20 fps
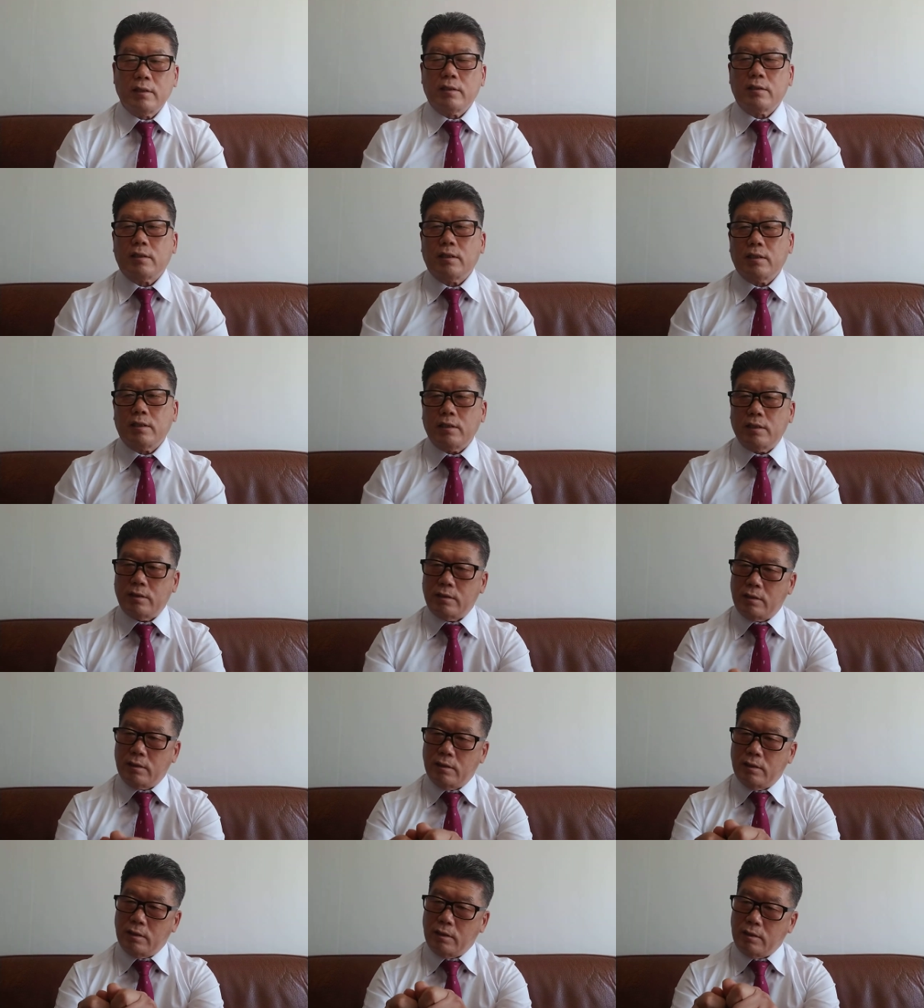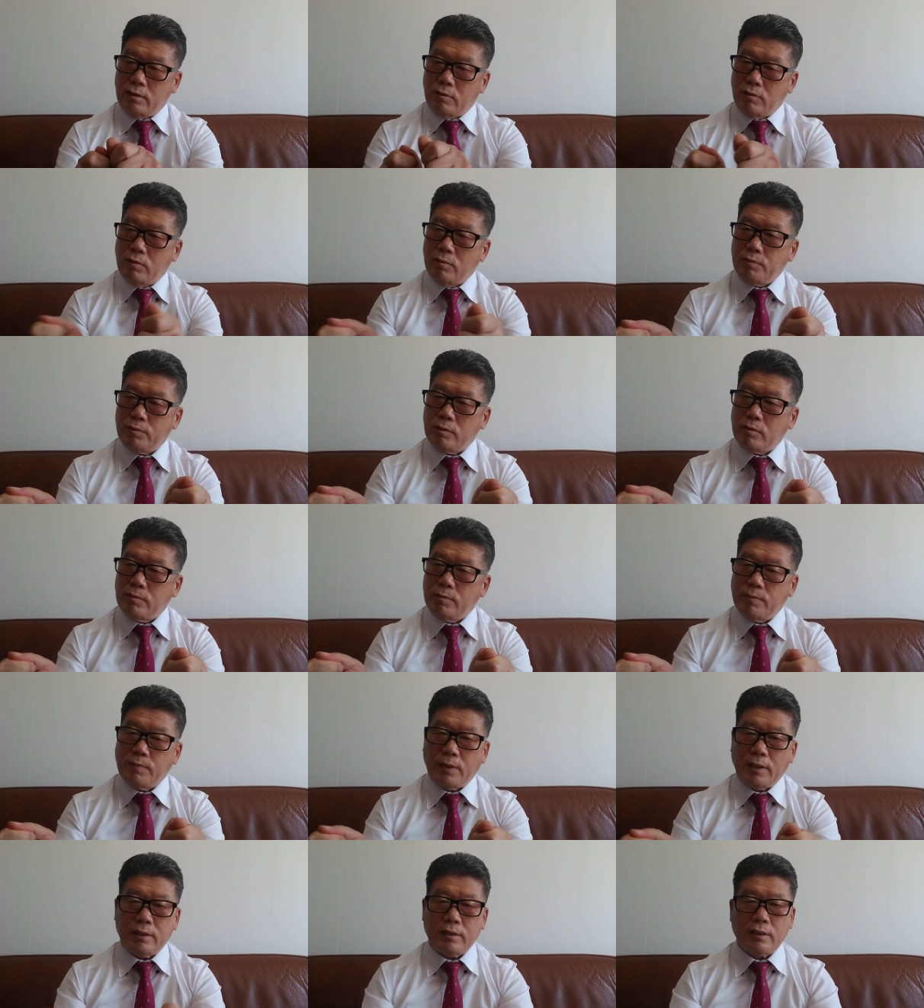They can a little open
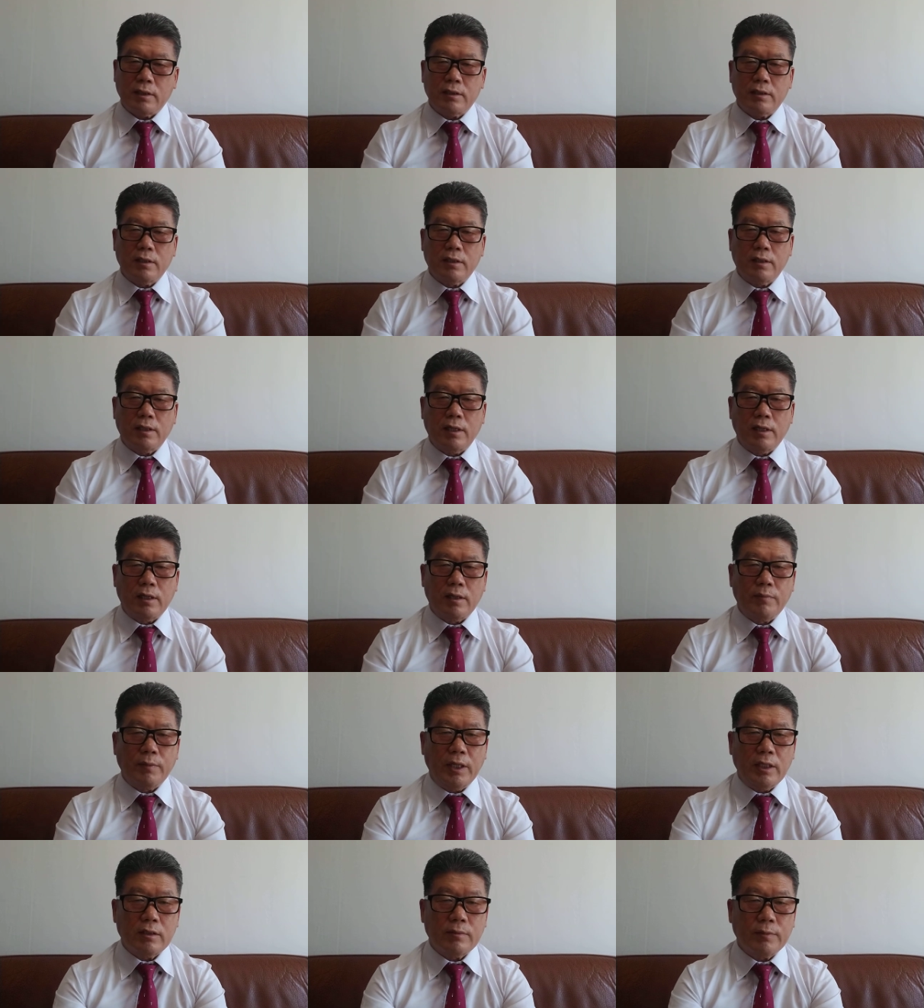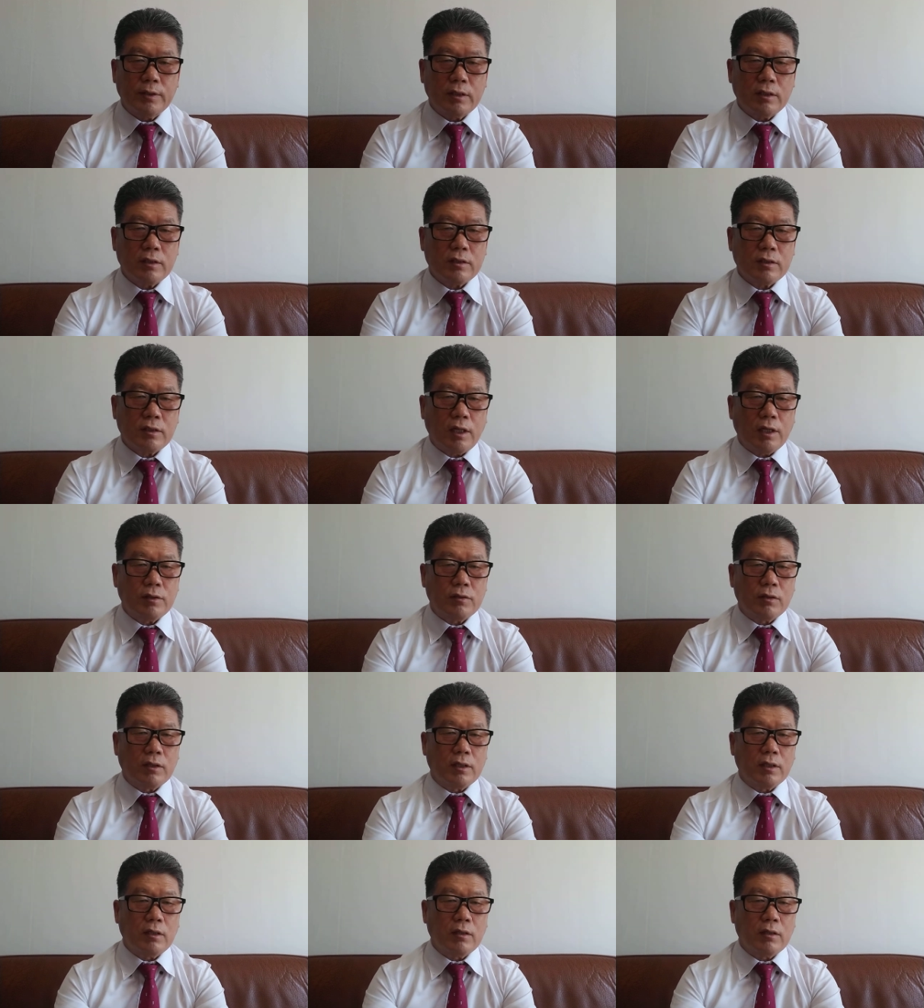up financial detail, management state,